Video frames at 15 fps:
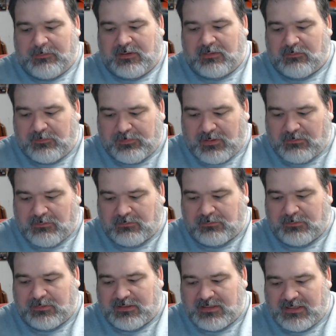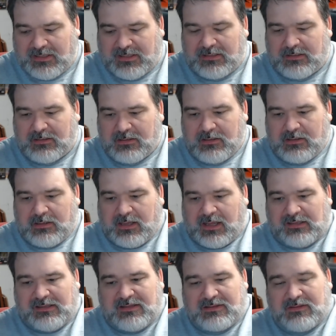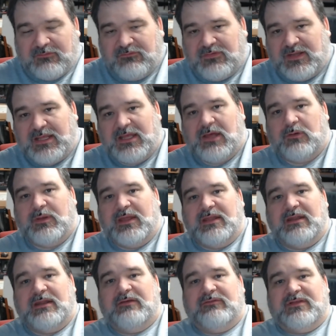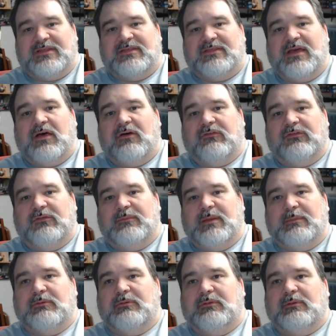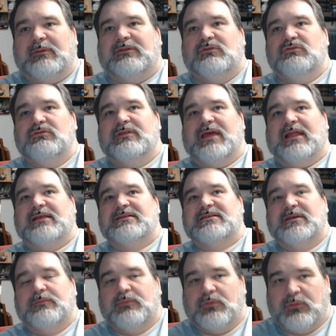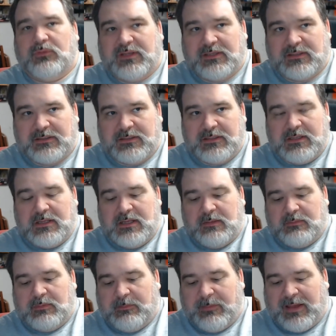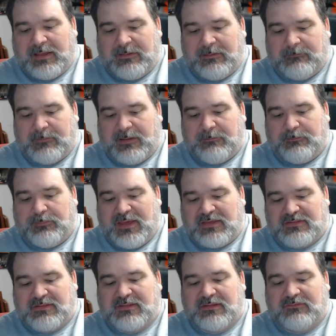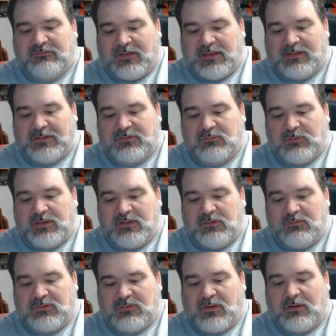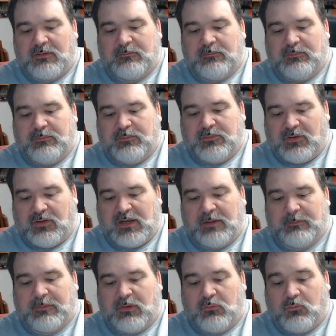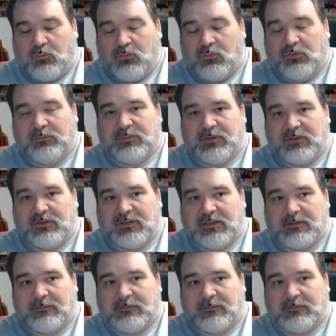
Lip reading: probably would need at least a video in and of itself, and maybe we will do that at some point. But my best advice when you start talking about world building,